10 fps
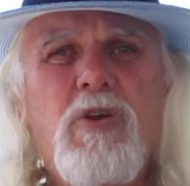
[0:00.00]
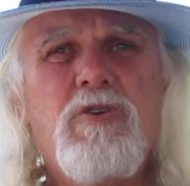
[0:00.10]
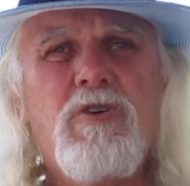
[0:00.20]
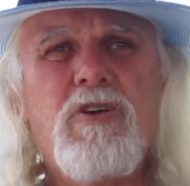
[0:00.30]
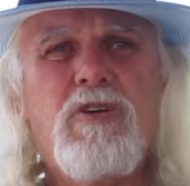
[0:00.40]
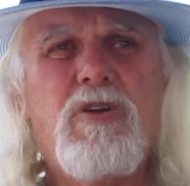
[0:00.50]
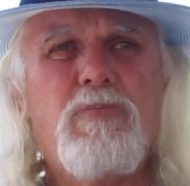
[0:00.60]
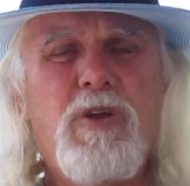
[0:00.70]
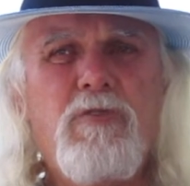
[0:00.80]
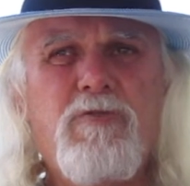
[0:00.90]
need to
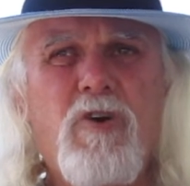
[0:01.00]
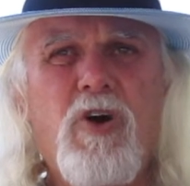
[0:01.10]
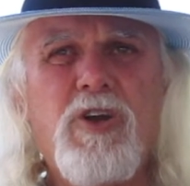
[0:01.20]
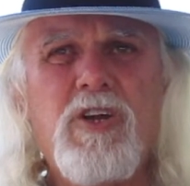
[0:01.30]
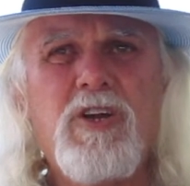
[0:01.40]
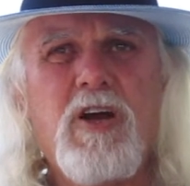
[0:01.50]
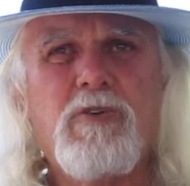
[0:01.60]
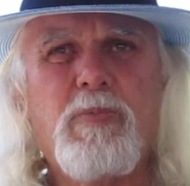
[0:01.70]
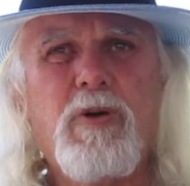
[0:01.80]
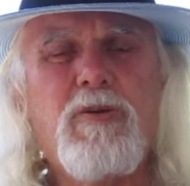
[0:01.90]
be finding
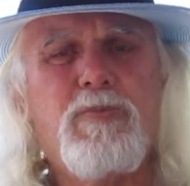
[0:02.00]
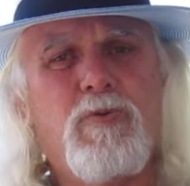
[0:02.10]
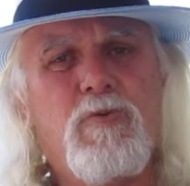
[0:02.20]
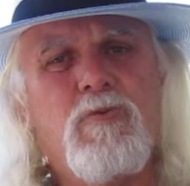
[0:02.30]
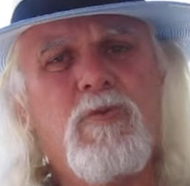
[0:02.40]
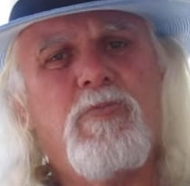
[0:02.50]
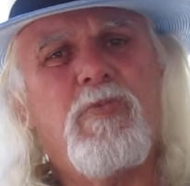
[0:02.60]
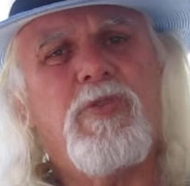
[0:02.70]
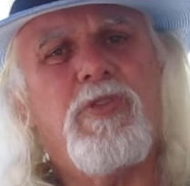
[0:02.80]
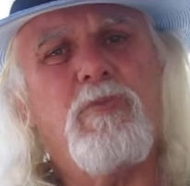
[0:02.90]
young people
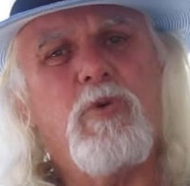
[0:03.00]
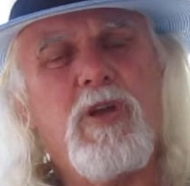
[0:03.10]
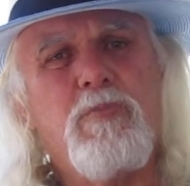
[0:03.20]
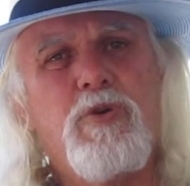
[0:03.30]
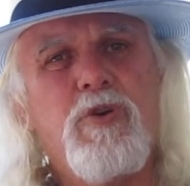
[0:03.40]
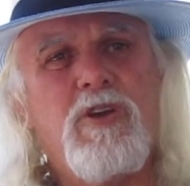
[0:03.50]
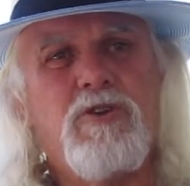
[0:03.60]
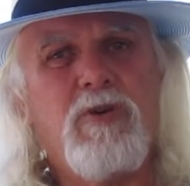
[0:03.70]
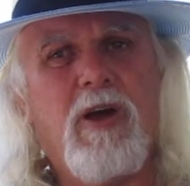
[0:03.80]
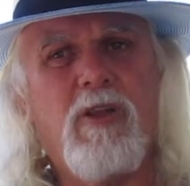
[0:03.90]
that we can put
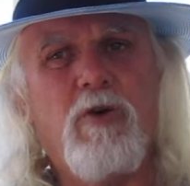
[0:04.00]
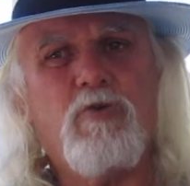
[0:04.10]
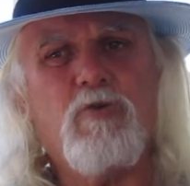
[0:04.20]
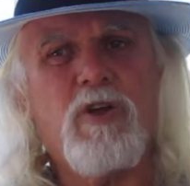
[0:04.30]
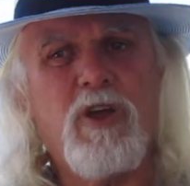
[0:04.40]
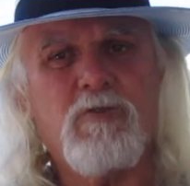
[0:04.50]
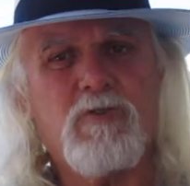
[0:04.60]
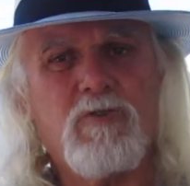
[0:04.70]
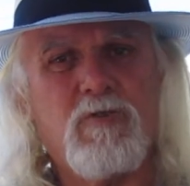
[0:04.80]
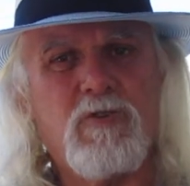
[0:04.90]
into our local
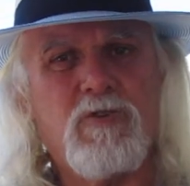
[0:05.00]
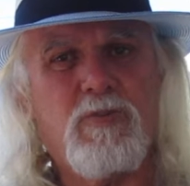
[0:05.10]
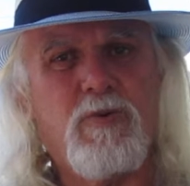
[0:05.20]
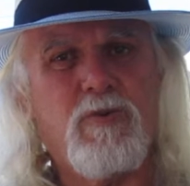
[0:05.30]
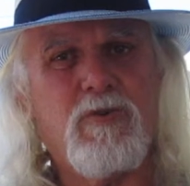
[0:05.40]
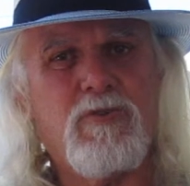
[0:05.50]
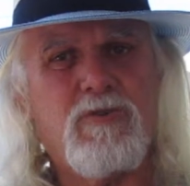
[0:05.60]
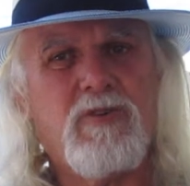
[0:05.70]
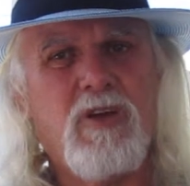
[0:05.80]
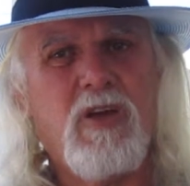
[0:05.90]
council to support
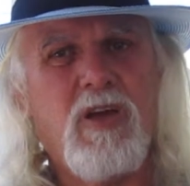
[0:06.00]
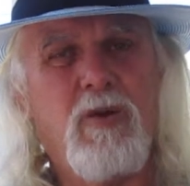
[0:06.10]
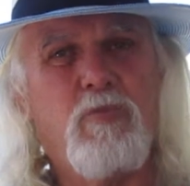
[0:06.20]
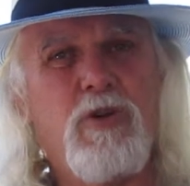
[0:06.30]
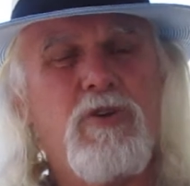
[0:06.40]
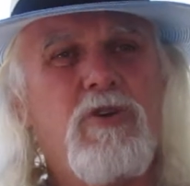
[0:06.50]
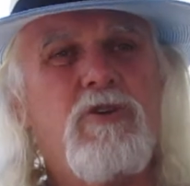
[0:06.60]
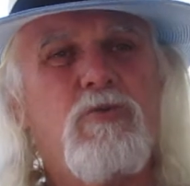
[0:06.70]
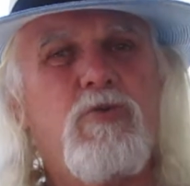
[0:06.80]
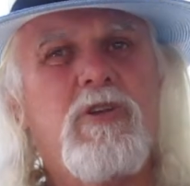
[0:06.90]
us, and we need
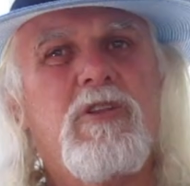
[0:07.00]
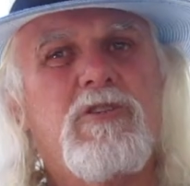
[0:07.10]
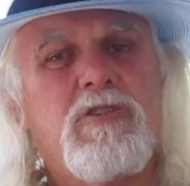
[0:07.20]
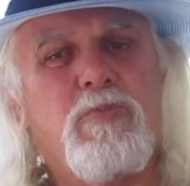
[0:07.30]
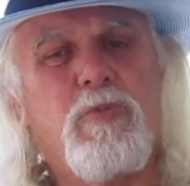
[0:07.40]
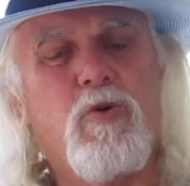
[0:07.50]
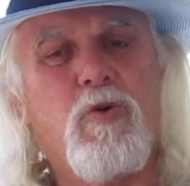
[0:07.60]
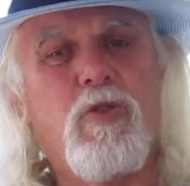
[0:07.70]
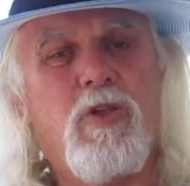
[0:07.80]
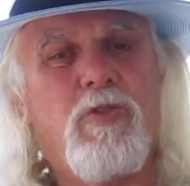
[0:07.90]
to really
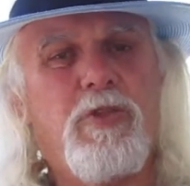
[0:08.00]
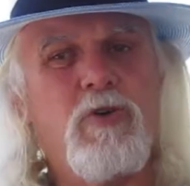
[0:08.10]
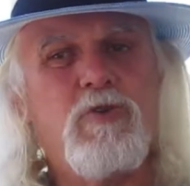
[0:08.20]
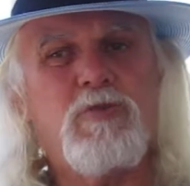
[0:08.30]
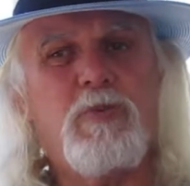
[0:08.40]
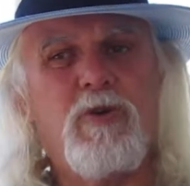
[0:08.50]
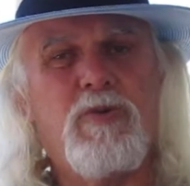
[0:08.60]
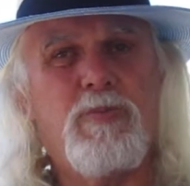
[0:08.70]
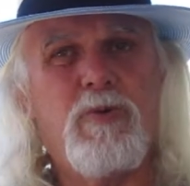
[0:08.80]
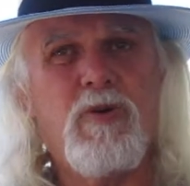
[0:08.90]
support those
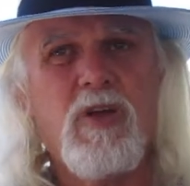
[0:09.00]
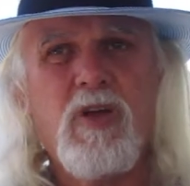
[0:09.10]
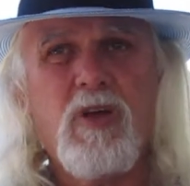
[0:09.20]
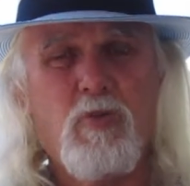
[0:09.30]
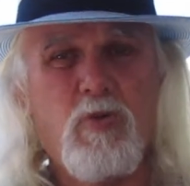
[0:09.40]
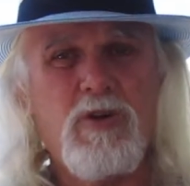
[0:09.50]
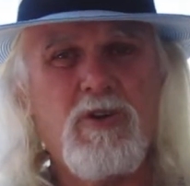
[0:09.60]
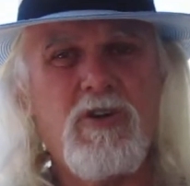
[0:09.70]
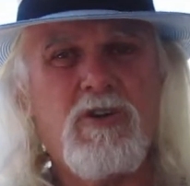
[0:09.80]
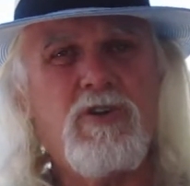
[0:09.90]
people. We
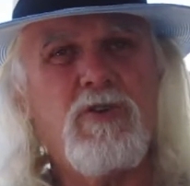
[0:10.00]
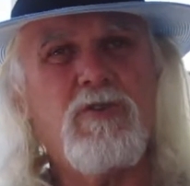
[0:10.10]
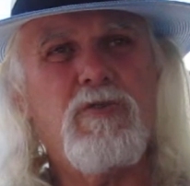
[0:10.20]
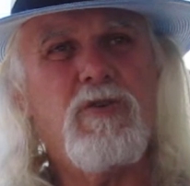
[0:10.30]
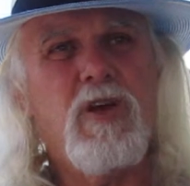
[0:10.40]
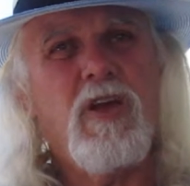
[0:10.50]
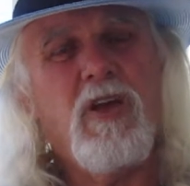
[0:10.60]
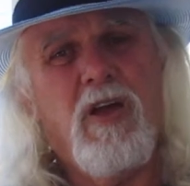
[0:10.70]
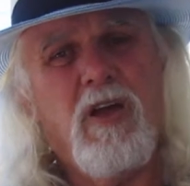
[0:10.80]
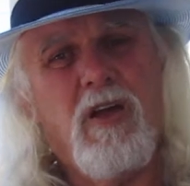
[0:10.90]
need to
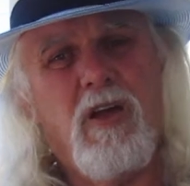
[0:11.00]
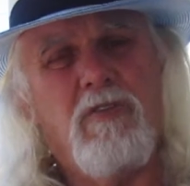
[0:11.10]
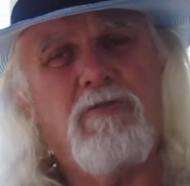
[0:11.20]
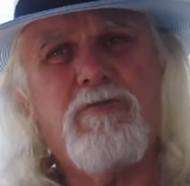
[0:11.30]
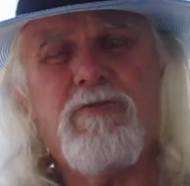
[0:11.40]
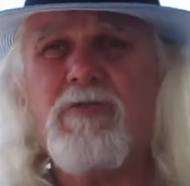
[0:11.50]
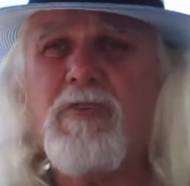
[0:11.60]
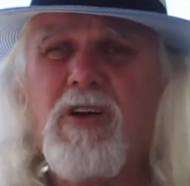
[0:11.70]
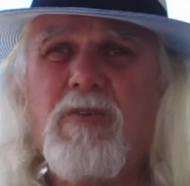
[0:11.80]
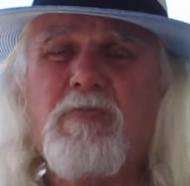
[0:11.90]
have
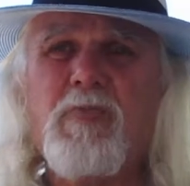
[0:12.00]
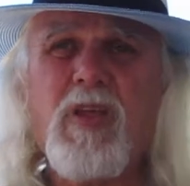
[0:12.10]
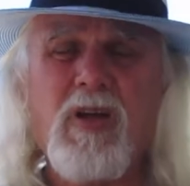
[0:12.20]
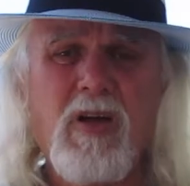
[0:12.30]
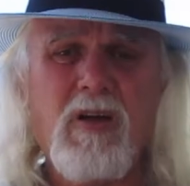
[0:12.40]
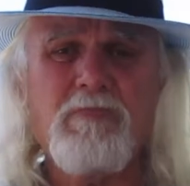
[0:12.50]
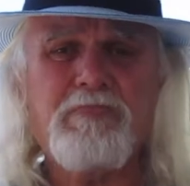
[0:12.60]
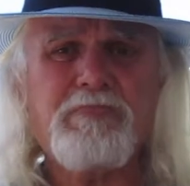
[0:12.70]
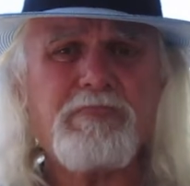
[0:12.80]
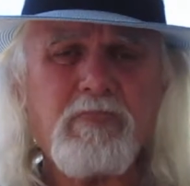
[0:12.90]

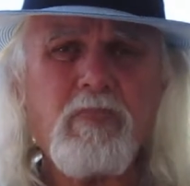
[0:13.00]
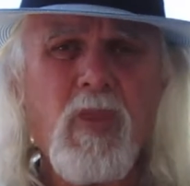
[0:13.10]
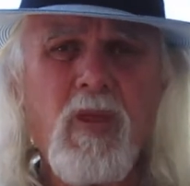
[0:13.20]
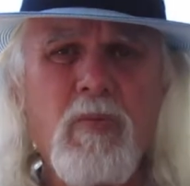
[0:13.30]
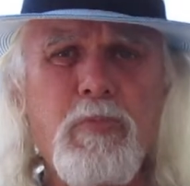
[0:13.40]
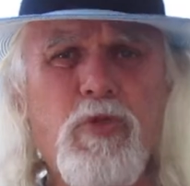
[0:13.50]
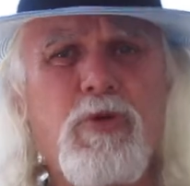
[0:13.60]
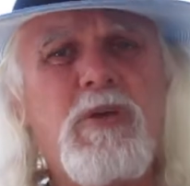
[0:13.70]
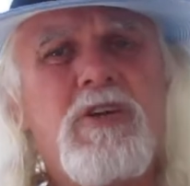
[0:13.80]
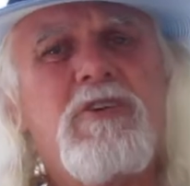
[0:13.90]
put
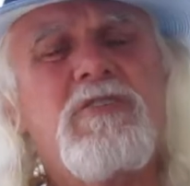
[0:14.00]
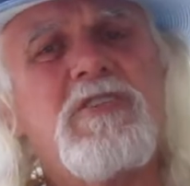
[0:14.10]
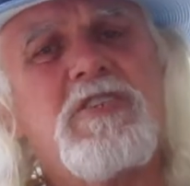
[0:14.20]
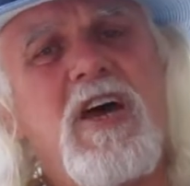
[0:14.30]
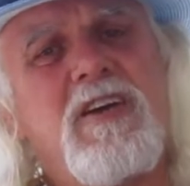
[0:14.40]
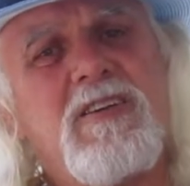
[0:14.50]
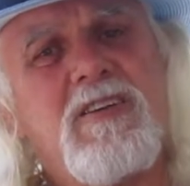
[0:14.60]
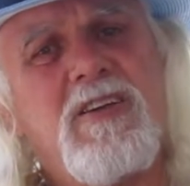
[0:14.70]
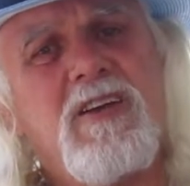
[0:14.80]
them into the state